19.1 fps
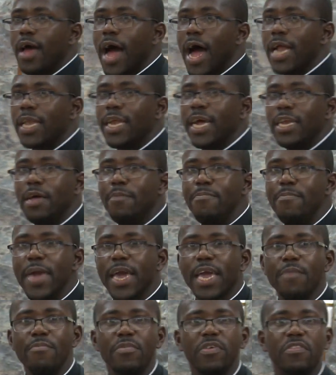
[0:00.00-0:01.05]
And then they
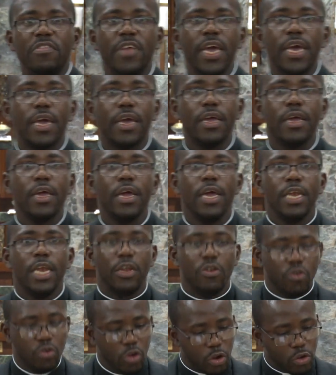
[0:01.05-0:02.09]
make a mistake. They
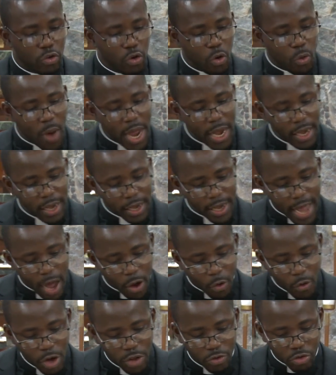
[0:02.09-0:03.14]
do not know when they are
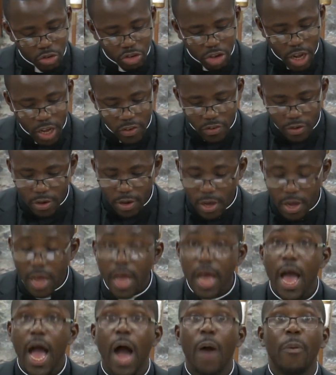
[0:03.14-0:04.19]
going to church
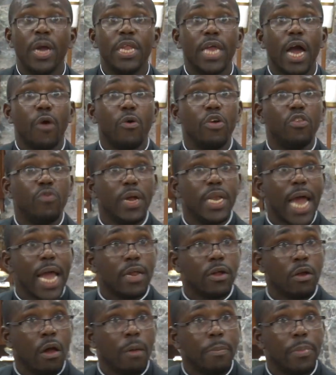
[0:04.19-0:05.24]
and when they are going to a
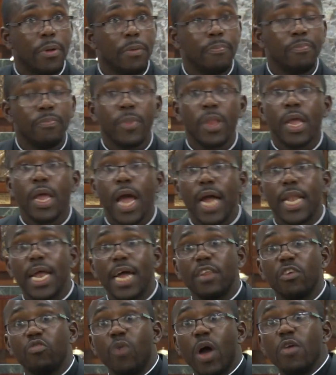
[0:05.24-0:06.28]
nightclub. And
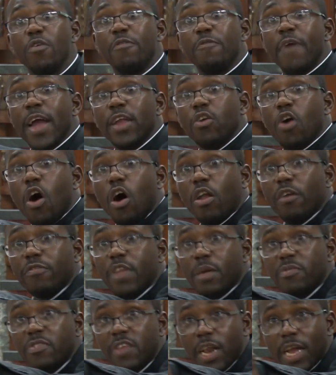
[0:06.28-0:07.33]
that is why you find all of
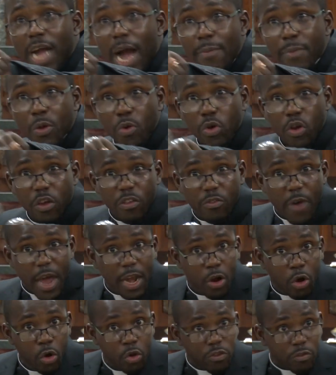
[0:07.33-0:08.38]
them still coming with those very
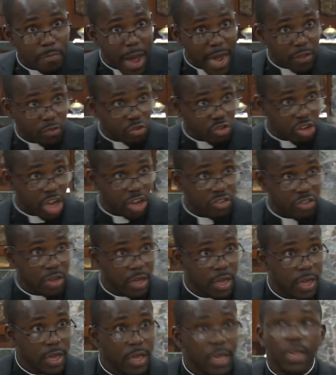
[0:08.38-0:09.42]
clothes back to church,
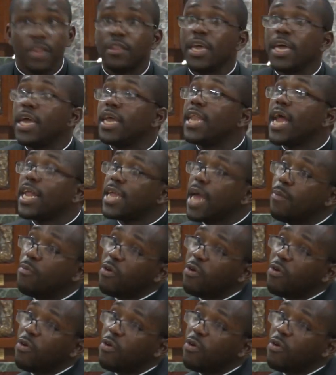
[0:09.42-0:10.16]
thinking that they are